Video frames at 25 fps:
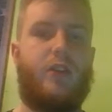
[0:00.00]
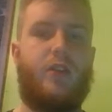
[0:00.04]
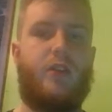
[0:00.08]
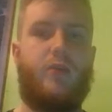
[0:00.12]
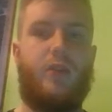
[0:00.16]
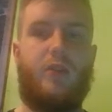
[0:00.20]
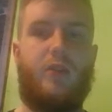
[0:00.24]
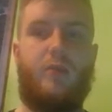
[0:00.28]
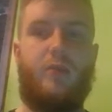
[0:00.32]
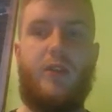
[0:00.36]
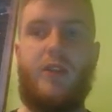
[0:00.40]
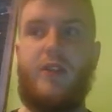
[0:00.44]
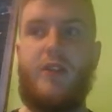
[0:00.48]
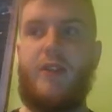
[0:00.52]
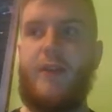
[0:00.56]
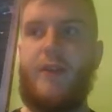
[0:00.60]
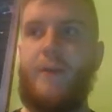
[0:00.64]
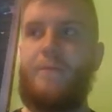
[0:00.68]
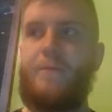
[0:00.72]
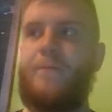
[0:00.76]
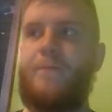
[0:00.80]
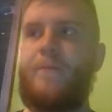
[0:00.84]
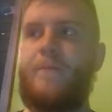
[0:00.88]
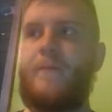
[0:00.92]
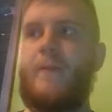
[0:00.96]
which means
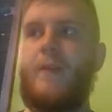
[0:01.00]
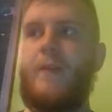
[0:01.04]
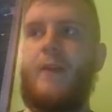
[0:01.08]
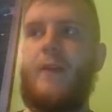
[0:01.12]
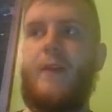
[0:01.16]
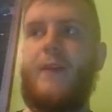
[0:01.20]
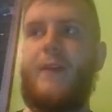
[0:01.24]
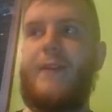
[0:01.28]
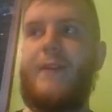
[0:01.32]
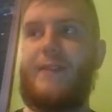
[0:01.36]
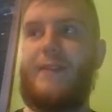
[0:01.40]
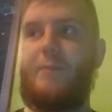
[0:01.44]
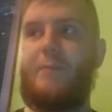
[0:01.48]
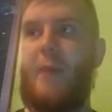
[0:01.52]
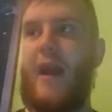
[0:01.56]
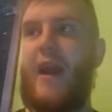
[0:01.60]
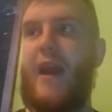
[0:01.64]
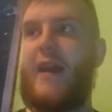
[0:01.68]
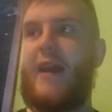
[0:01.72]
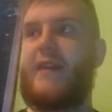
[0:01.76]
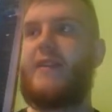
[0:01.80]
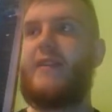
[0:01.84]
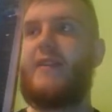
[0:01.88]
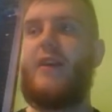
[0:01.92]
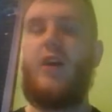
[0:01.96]

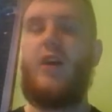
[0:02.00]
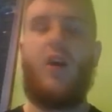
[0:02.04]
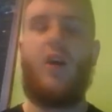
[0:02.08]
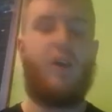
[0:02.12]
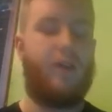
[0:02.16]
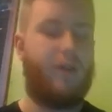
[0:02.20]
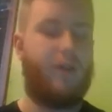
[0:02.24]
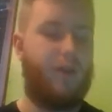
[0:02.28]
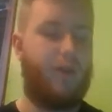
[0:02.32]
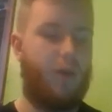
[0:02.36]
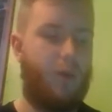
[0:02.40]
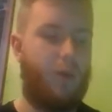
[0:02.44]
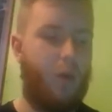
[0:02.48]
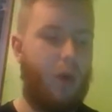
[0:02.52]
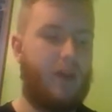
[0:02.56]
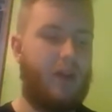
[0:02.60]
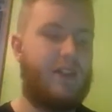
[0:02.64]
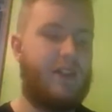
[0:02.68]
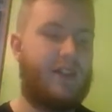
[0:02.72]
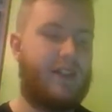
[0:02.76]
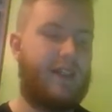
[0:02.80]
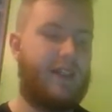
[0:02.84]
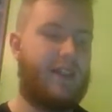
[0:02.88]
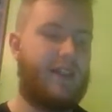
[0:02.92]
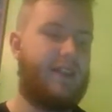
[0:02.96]
specs off of a
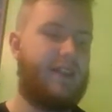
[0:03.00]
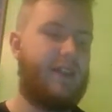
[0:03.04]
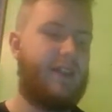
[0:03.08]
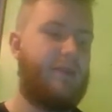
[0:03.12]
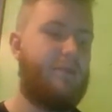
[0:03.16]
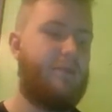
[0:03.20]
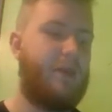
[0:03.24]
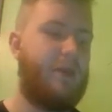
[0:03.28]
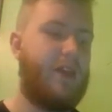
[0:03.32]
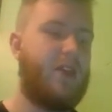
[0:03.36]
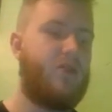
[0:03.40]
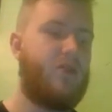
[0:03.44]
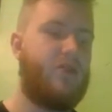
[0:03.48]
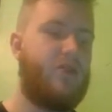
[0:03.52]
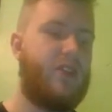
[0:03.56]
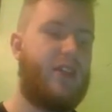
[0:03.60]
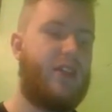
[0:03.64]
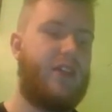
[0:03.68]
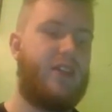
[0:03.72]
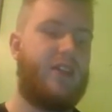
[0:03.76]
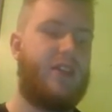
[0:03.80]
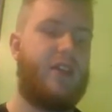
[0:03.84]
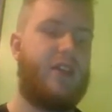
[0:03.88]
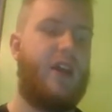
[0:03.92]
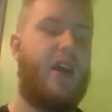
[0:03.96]
116 base
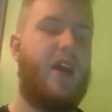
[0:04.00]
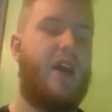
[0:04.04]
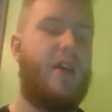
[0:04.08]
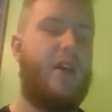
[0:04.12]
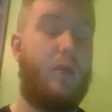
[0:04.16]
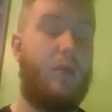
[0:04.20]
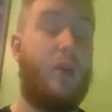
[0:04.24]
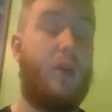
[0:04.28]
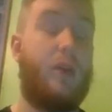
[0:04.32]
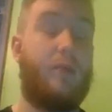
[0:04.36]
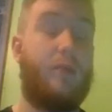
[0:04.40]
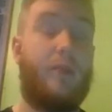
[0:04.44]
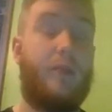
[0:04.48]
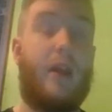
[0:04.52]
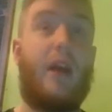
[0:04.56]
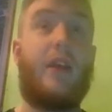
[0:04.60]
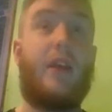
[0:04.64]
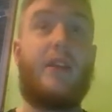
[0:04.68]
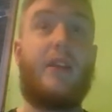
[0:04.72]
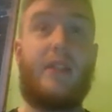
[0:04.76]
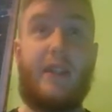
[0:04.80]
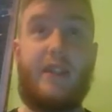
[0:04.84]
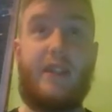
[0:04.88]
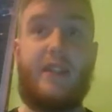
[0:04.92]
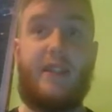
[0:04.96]
resist,
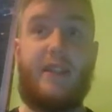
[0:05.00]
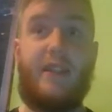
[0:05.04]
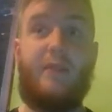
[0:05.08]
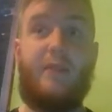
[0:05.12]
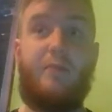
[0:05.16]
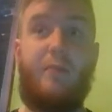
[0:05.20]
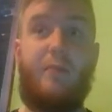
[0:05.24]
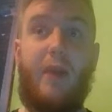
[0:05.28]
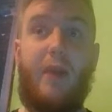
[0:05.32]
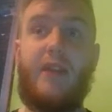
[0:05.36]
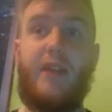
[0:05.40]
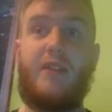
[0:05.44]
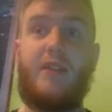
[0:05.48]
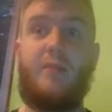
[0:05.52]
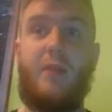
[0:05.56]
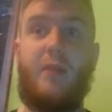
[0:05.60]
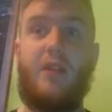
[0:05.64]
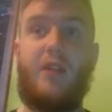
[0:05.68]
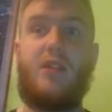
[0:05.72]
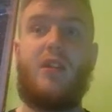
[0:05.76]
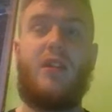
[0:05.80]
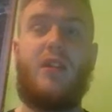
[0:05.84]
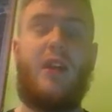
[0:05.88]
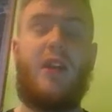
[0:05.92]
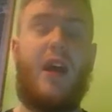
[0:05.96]
116 base
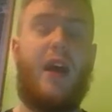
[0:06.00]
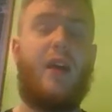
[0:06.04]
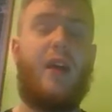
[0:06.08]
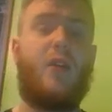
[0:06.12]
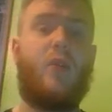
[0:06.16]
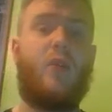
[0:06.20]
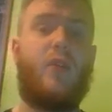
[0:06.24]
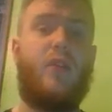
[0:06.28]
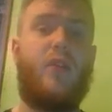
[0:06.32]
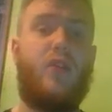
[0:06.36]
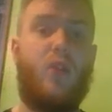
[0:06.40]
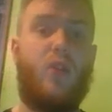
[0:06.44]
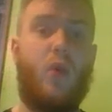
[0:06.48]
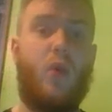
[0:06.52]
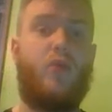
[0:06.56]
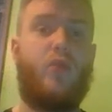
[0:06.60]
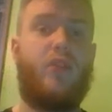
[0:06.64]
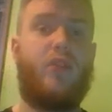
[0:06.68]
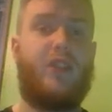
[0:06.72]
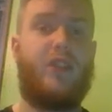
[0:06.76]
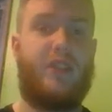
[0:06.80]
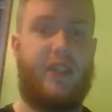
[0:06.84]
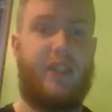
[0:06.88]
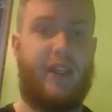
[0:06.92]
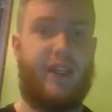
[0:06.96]
special attack with no
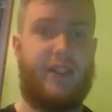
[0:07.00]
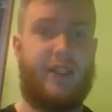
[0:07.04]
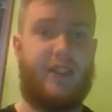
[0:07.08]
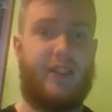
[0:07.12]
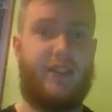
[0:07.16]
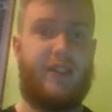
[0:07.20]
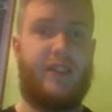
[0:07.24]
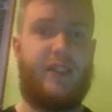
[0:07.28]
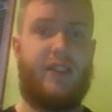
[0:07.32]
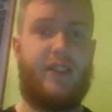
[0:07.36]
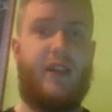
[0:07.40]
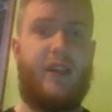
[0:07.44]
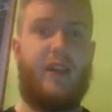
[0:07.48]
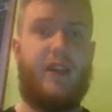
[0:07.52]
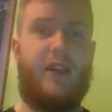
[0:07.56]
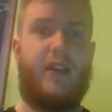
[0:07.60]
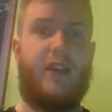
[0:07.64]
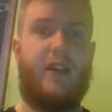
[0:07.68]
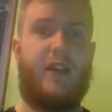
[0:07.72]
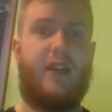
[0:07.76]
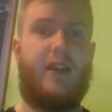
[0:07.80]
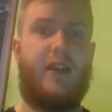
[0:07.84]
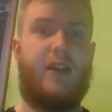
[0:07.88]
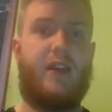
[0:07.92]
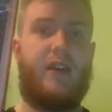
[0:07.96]
resists,
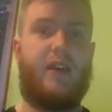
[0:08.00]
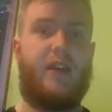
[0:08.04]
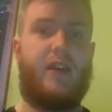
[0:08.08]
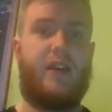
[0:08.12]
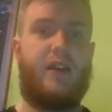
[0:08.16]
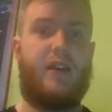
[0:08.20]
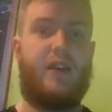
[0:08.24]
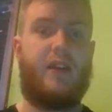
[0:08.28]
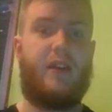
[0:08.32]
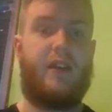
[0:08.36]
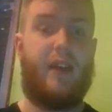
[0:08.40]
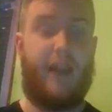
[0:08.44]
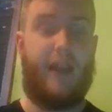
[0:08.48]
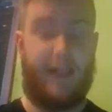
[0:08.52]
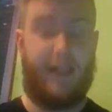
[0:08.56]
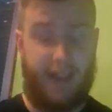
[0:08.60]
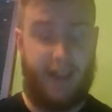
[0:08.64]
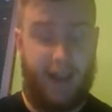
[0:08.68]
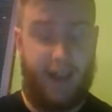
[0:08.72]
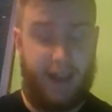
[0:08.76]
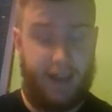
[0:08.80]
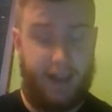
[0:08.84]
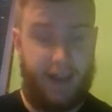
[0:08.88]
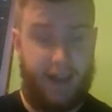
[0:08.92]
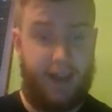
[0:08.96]
it's
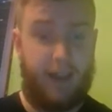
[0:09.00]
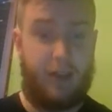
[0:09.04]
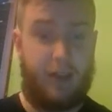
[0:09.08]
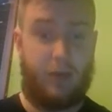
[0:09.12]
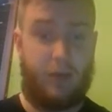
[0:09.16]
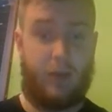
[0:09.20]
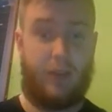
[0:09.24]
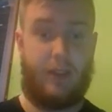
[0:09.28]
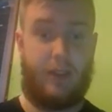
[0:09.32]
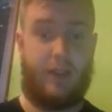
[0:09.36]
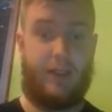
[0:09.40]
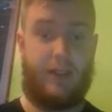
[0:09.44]
getting kills.